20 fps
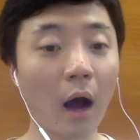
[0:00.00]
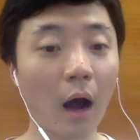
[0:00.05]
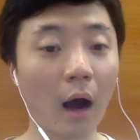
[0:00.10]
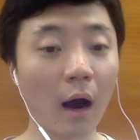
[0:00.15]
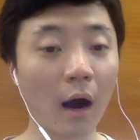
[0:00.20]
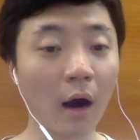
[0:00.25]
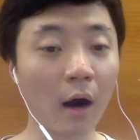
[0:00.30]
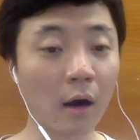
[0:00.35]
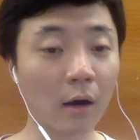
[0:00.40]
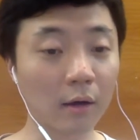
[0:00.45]

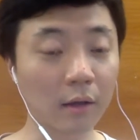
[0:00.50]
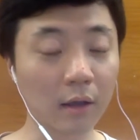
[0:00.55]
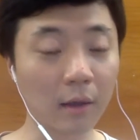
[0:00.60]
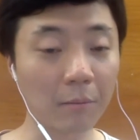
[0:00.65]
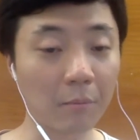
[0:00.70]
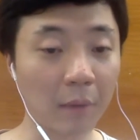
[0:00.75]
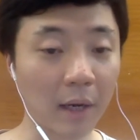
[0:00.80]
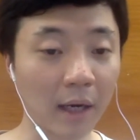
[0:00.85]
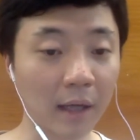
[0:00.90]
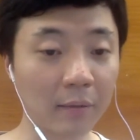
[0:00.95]
are
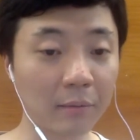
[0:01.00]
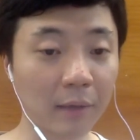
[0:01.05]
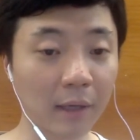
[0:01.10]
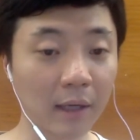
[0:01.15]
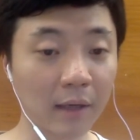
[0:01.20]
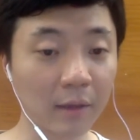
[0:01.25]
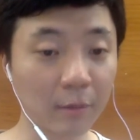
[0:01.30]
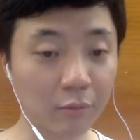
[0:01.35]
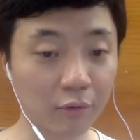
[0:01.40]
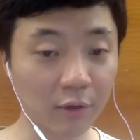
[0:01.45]
combined by
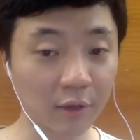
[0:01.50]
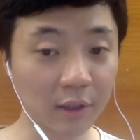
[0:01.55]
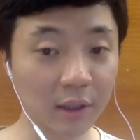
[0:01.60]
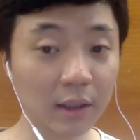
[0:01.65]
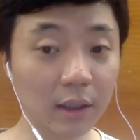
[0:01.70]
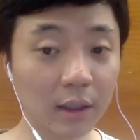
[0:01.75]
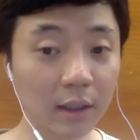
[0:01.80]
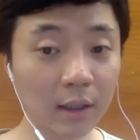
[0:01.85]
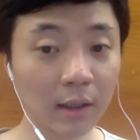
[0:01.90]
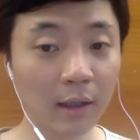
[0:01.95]
the
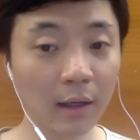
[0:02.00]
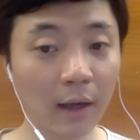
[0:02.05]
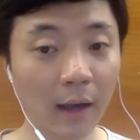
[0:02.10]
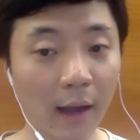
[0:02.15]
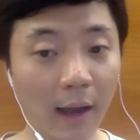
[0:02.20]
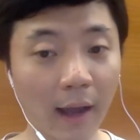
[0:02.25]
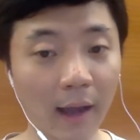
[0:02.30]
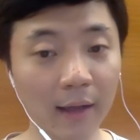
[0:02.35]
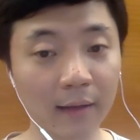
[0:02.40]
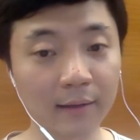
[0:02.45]
product
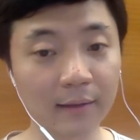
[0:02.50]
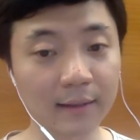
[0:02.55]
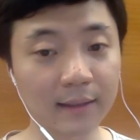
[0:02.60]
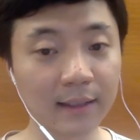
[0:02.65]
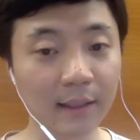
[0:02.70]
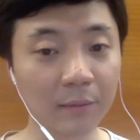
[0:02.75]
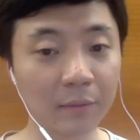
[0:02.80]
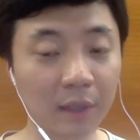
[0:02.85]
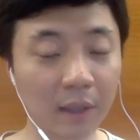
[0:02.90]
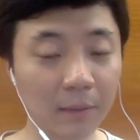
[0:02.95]
and
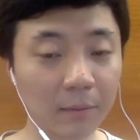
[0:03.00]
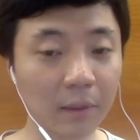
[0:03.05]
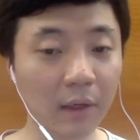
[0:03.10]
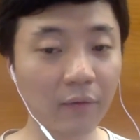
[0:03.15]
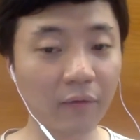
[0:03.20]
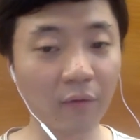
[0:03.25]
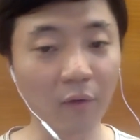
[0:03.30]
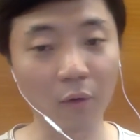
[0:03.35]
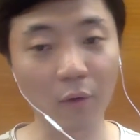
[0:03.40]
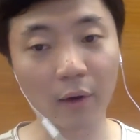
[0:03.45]
summed up
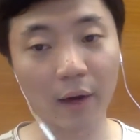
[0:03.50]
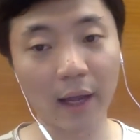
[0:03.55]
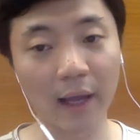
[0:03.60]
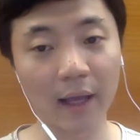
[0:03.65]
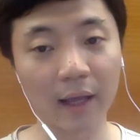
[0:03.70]
for